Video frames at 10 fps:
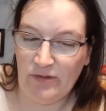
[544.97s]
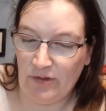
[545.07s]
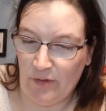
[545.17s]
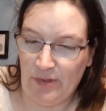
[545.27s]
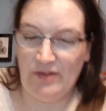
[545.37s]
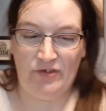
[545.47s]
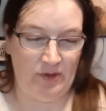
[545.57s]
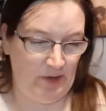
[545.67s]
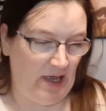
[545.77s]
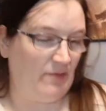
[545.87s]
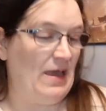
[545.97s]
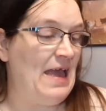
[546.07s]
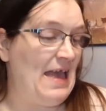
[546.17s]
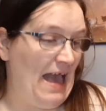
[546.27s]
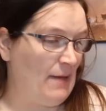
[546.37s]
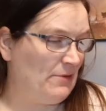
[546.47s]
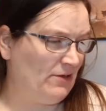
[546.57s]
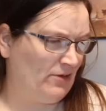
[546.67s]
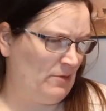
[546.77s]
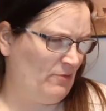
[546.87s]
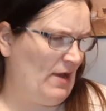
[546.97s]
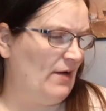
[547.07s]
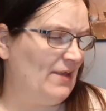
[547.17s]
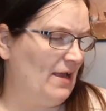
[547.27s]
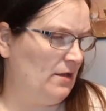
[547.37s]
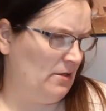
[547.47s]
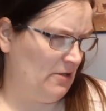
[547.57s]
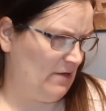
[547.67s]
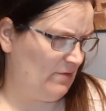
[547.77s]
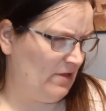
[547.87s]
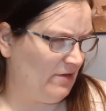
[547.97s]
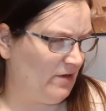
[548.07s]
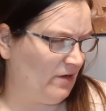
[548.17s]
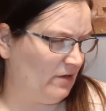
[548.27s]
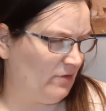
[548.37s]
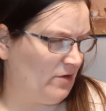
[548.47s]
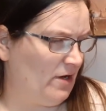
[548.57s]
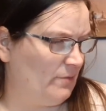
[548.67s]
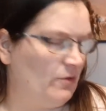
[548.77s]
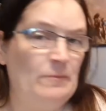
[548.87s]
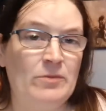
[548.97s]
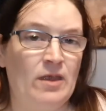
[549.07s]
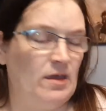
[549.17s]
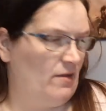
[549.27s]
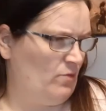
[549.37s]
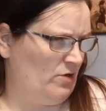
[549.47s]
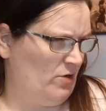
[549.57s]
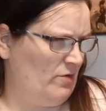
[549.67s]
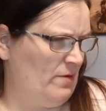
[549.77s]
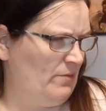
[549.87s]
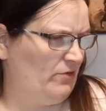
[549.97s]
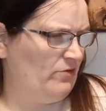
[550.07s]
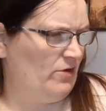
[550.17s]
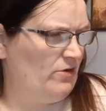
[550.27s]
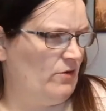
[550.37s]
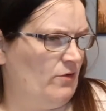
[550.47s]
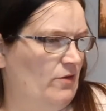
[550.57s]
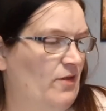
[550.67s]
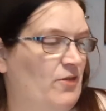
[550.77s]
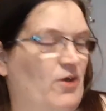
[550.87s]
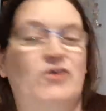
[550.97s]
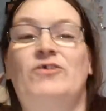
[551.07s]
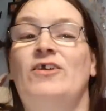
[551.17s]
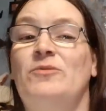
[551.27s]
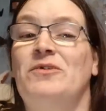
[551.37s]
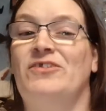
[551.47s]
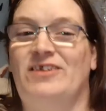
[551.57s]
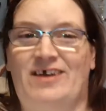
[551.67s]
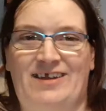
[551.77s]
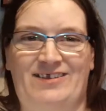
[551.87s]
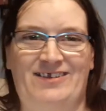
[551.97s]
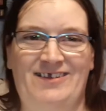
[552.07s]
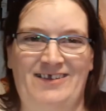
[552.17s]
So this year we have Happiness Can Be Found uh, Even in the Darkest of Times one only remembers to turn on the Christmas lights.